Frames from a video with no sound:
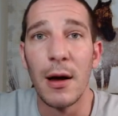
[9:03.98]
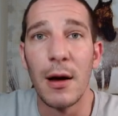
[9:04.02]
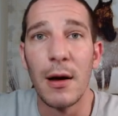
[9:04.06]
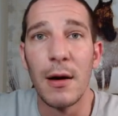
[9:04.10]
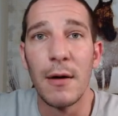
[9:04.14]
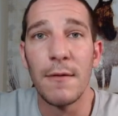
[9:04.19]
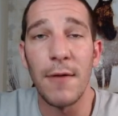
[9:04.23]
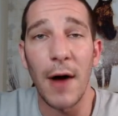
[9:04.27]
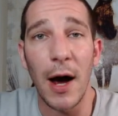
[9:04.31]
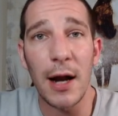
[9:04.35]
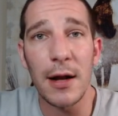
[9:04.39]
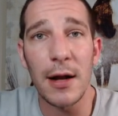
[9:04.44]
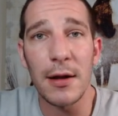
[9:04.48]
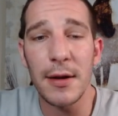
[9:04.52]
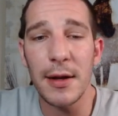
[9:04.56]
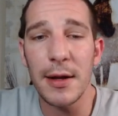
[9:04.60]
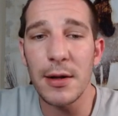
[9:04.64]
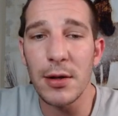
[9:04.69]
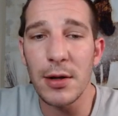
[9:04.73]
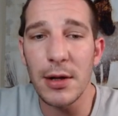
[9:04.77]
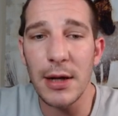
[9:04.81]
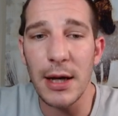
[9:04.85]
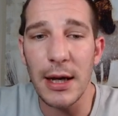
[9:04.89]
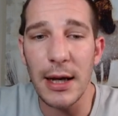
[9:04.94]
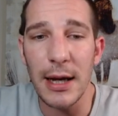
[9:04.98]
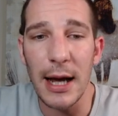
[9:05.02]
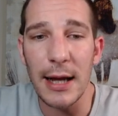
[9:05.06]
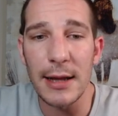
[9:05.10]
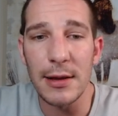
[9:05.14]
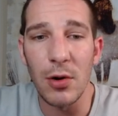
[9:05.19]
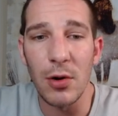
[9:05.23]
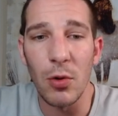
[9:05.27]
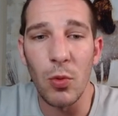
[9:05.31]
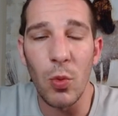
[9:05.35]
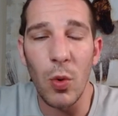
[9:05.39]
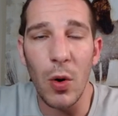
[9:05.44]
Finally, looking
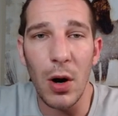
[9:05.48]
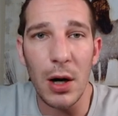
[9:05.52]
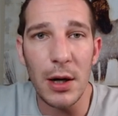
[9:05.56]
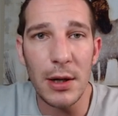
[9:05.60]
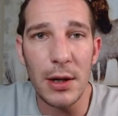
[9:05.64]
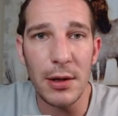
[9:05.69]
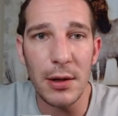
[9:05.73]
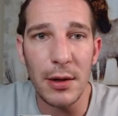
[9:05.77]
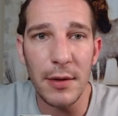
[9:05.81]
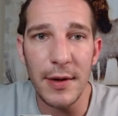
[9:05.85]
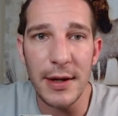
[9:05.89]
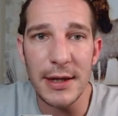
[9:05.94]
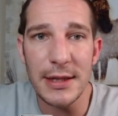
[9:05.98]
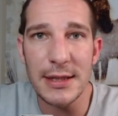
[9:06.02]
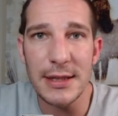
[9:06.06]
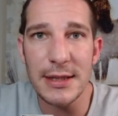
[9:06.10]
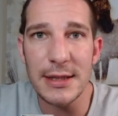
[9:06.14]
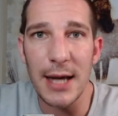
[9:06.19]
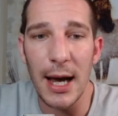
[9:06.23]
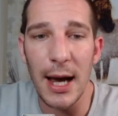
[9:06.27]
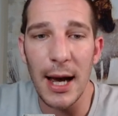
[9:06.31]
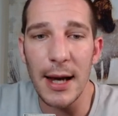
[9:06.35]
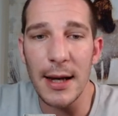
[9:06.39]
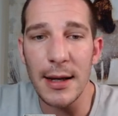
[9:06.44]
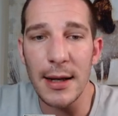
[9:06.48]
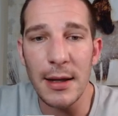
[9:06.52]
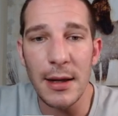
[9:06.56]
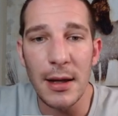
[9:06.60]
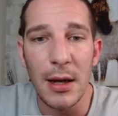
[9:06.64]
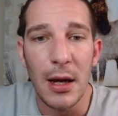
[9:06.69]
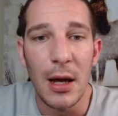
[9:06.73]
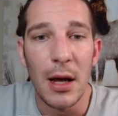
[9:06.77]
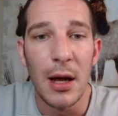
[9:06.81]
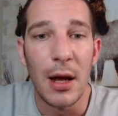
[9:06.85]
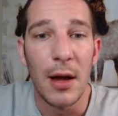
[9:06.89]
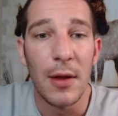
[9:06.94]
at the wand on this side,
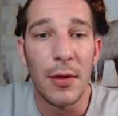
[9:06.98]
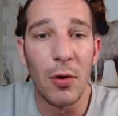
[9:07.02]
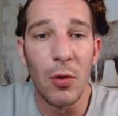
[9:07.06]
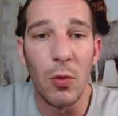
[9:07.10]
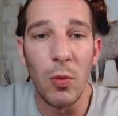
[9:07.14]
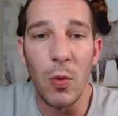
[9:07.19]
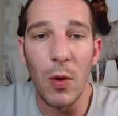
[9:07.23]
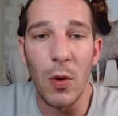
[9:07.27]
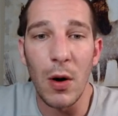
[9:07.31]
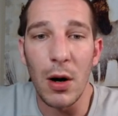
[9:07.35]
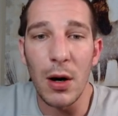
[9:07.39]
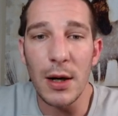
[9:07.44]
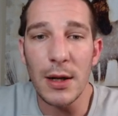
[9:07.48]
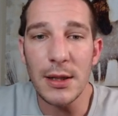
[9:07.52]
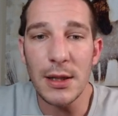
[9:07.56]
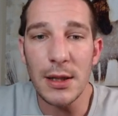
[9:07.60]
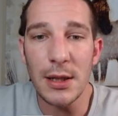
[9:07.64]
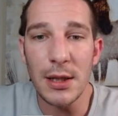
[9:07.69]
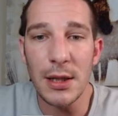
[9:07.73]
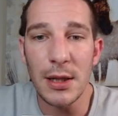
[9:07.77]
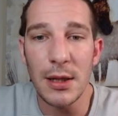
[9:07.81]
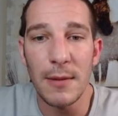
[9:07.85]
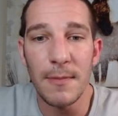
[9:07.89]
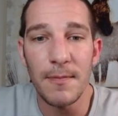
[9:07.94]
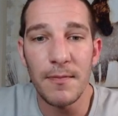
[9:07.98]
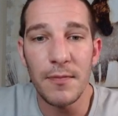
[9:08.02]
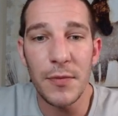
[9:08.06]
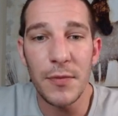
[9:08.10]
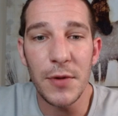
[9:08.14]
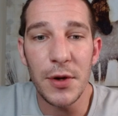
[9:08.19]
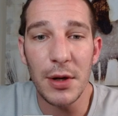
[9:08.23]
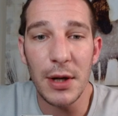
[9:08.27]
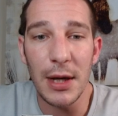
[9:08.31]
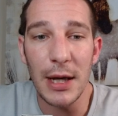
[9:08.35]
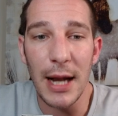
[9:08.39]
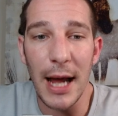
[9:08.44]
the wand,
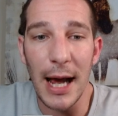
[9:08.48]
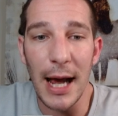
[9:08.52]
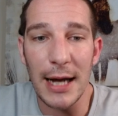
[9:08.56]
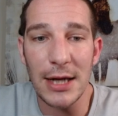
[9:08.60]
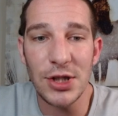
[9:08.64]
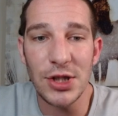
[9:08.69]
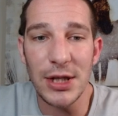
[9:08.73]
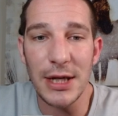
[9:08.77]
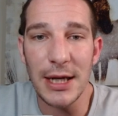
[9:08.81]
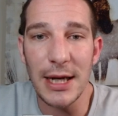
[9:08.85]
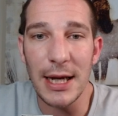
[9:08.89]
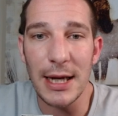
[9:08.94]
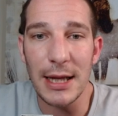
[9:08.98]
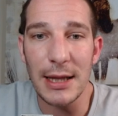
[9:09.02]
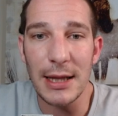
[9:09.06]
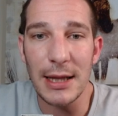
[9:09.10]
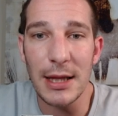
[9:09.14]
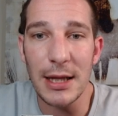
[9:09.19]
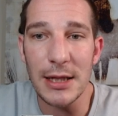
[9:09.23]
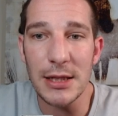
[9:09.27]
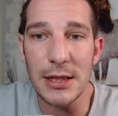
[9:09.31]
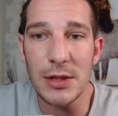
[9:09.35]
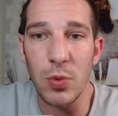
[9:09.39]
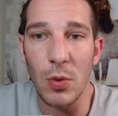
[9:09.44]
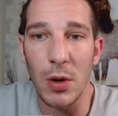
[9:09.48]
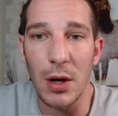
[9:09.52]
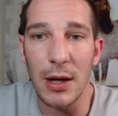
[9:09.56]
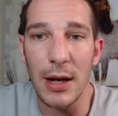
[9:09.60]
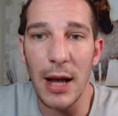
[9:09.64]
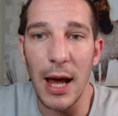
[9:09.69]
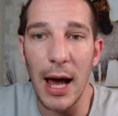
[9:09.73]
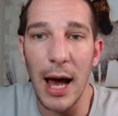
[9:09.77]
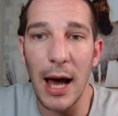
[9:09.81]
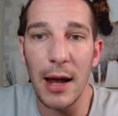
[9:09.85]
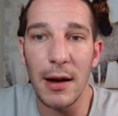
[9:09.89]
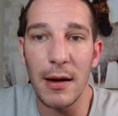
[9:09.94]
you can actually get this
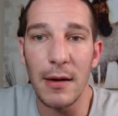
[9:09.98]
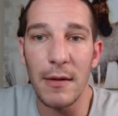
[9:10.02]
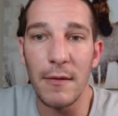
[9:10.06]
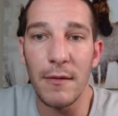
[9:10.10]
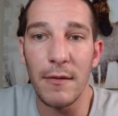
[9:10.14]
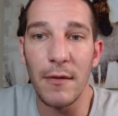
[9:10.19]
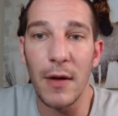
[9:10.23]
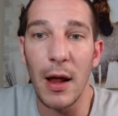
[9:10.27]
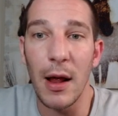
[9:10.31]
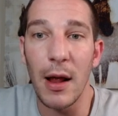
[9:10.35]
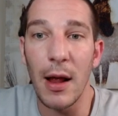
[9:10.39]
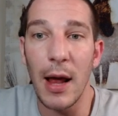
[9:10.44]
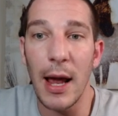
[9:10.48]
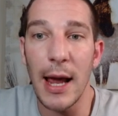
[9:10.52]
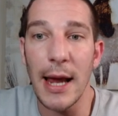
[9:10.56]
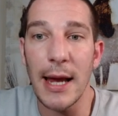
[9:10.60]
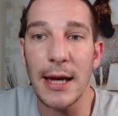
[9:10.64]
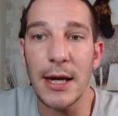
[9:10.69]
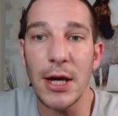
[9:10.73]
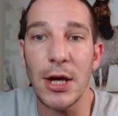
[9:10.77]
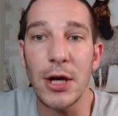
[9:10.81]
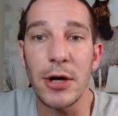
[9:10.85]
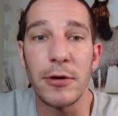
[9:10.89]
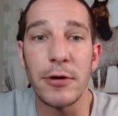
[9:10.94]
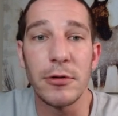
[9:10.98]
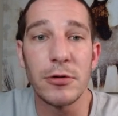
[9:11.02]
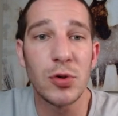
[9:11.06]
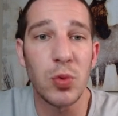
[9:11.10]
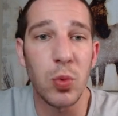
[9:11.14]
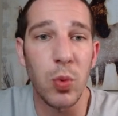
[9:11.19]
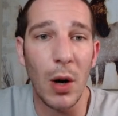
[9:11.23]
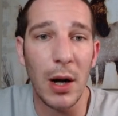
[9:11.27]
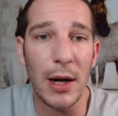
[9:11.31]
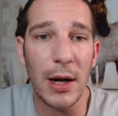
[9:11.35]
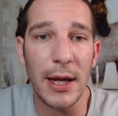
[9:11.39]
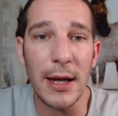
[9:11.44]
one out of AQ
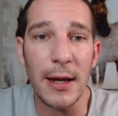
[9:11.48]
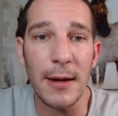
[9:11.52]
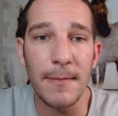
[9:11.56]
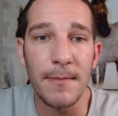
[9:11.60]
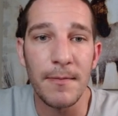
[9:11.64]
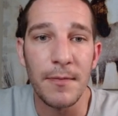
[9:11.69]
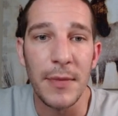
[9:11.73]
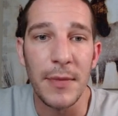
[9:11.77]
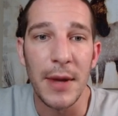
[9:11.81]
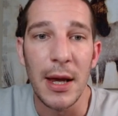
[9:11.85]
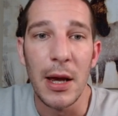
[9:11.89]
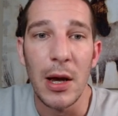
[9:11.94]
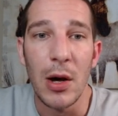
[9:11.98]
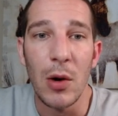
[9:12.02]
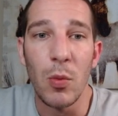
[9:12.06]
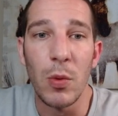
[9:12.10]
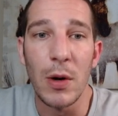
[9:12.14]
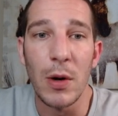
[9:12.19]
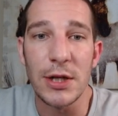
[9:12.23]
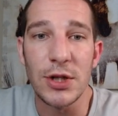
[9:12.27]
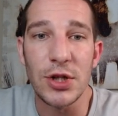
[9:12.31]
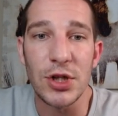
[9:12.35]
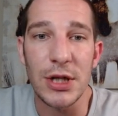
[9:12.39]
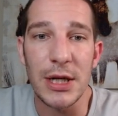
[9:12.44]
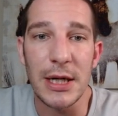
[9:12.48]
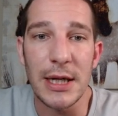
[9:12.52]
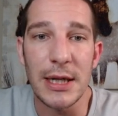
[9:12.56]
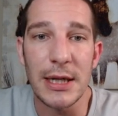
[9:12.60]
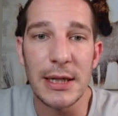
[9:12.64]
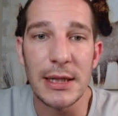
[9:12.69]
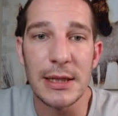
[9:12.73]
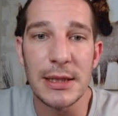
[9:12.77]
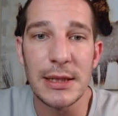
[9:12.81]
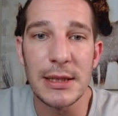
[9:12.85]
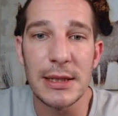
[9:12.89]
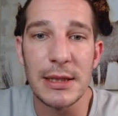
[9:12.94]
20, which
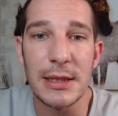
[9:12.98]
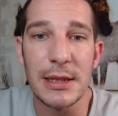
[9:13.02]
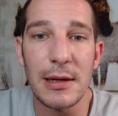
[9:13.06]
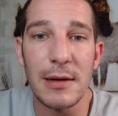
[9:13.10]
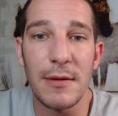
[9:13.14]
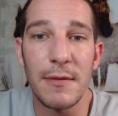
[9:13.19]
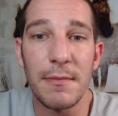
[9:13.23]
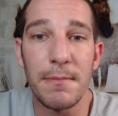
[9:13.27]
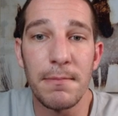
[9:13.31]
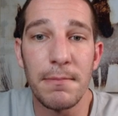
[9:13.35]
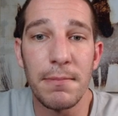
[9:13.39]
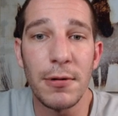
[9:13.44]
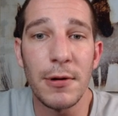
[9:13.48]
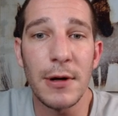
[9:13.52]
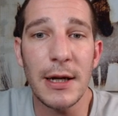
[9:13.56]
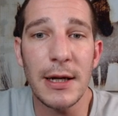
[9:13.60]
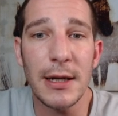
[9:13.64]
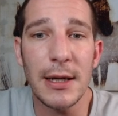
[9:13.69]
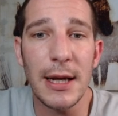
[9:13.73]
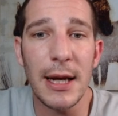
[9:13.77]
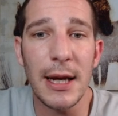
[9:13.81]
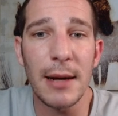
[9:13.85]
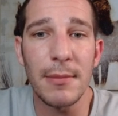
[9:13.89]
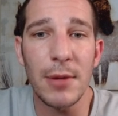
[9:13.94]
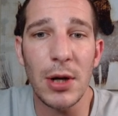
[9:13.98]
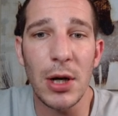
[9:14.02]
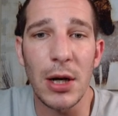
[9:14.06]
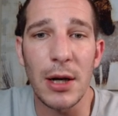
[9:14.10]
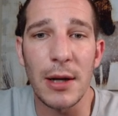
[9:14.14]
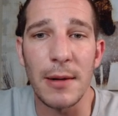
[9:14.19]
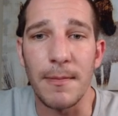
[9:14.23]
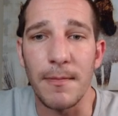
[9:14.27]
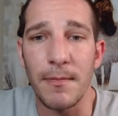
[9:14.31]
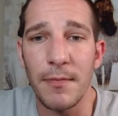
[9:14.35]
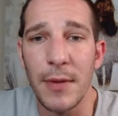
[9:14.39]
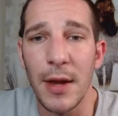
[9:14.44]
is pretty damn
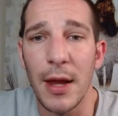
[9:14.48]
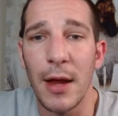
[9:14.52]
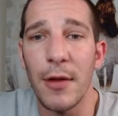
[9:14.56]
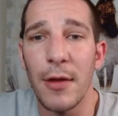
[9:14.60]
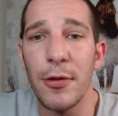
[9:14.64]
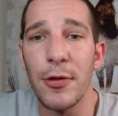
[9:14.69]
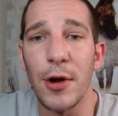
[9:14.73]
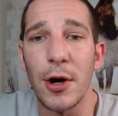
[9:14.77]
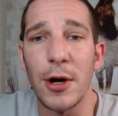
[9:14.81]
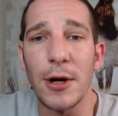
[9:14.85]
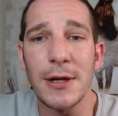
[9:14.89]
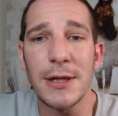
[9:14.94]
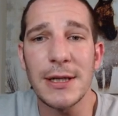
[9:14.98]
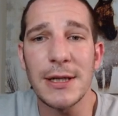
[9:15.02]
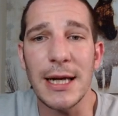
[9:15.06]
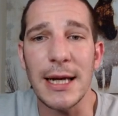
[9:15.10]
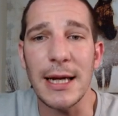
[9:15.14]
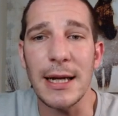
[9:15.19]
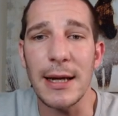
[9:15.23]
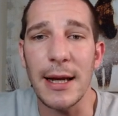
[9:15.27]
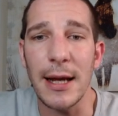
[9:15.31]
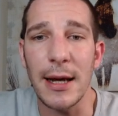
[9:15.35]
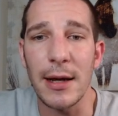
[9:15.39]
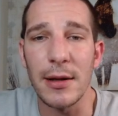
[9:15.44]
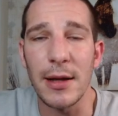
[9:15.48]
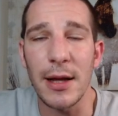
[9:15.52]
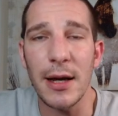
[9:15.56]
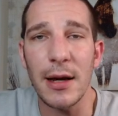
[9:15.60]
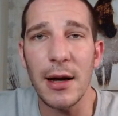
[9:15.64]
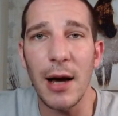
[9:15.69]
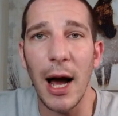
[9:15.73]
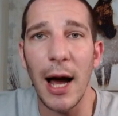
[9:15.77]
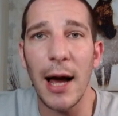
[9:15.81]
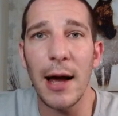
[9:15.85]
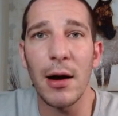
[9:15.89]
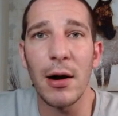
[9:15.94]
good. 13
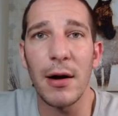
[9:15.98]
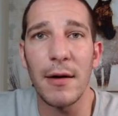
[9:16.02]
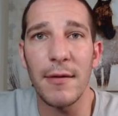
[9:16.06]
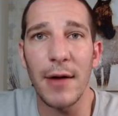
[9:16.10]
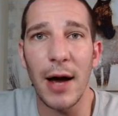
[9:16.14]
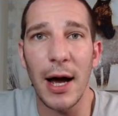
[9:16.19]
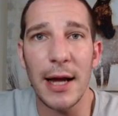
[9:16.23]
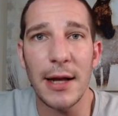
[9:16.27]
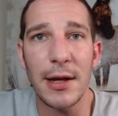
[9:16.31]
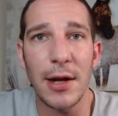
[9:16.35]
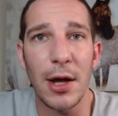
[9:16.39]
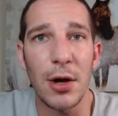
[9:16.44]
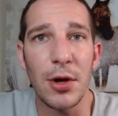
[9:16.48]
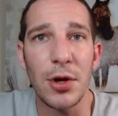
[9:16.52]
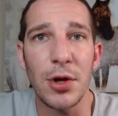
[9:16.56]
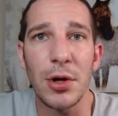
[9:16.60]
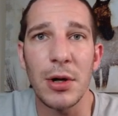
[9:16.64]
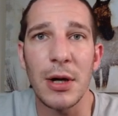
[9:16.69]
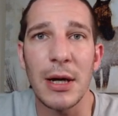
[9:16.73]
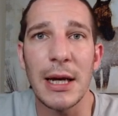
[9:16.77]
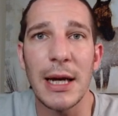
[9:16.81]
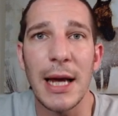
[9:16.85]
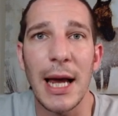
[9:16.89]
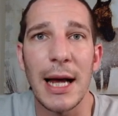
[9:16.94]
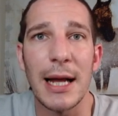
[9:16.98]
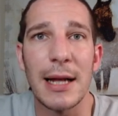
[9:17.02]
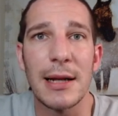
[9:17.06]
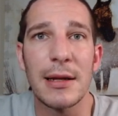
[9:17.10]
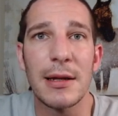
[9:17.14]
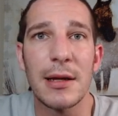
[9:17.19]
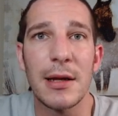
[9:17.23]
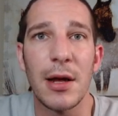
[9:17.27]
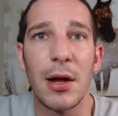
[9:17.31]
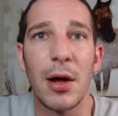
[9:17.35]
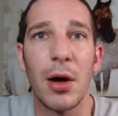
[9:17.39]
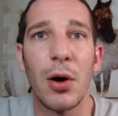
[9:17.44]
healing. I know you can get,
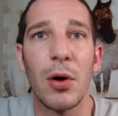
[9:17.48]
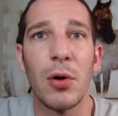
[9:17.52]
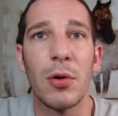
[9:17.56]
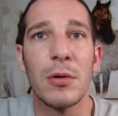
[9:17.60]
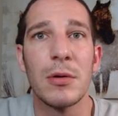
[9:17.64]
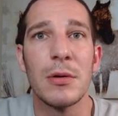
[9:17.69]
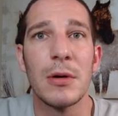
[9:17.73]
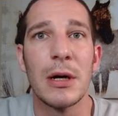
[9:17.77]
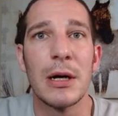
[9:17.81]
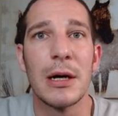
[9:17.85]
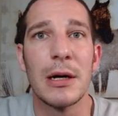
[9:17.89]
you know,